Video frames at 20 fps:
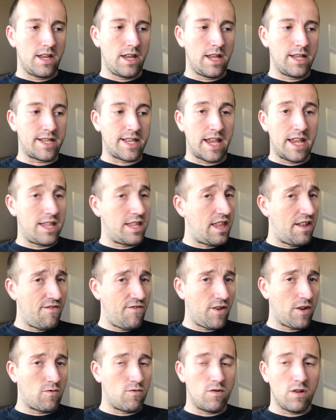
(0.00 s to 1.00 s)
and
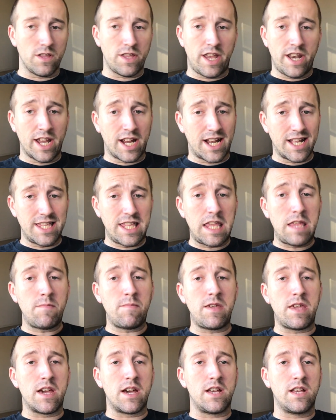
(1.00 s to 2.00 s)
scientific world and
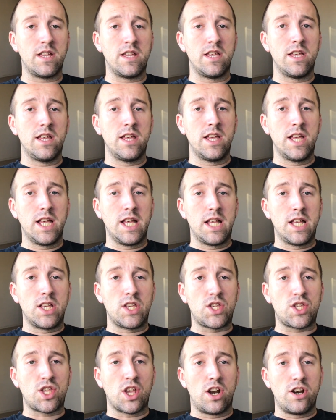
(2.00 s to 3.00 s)
academia
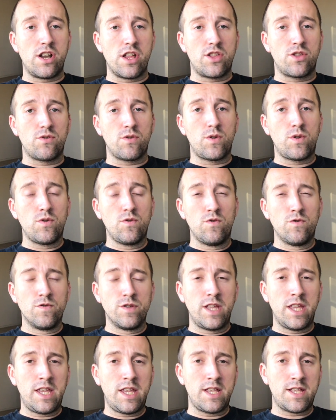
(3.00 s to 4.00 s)
started to do
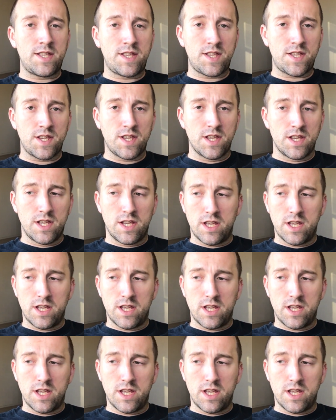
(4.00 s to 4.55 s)
these